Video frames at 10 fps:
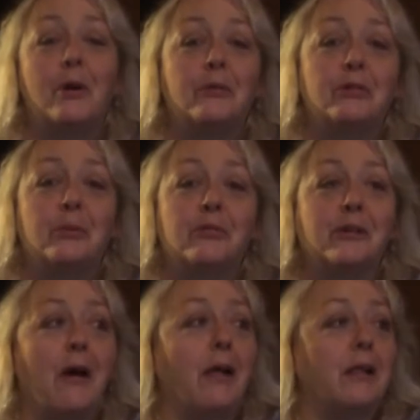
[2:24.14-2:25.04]
Whether she was at
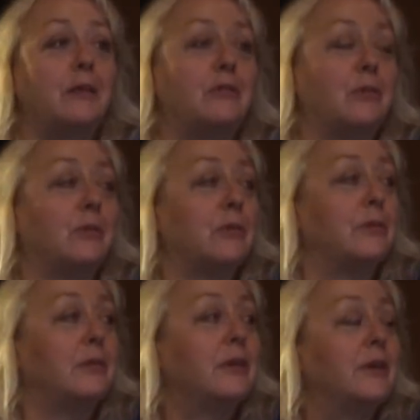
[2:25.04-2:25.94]
college or
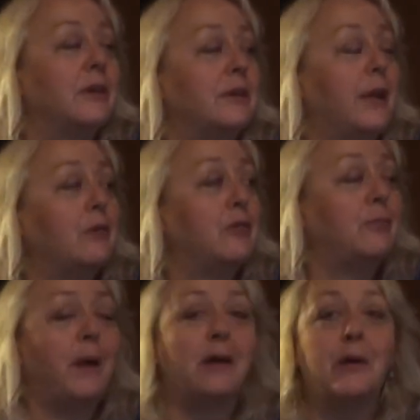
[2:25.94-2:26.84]
now she's
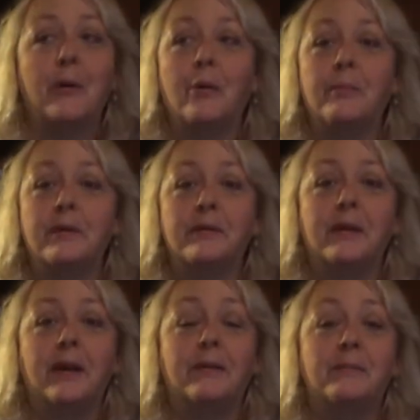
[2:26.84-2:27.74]
back home and
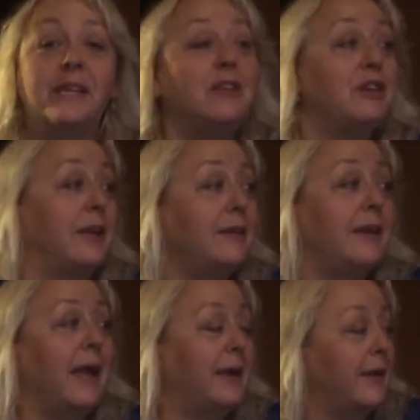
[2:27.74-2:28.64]
teaching
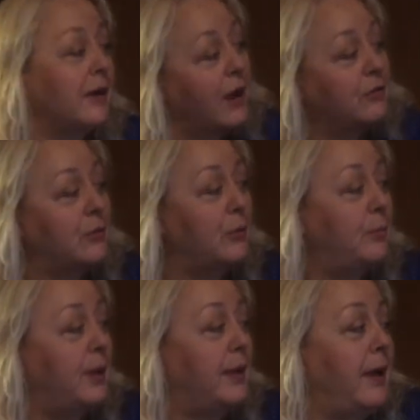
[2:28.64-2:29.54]
at Antioch High
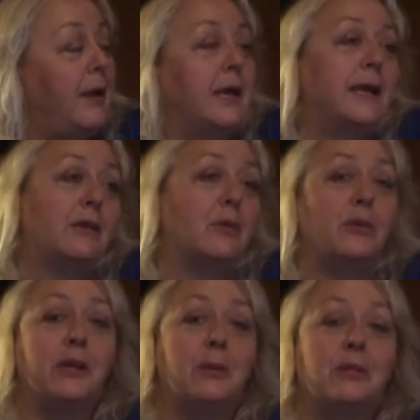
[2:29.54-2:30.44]
School, but I can't go
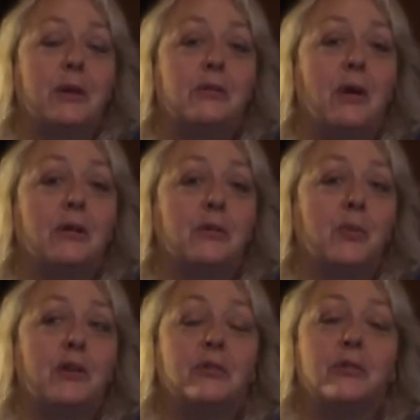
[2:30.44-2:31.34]
a day without talking to
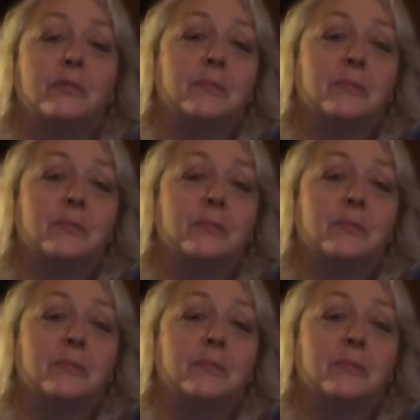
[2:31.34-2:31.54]
Rachel.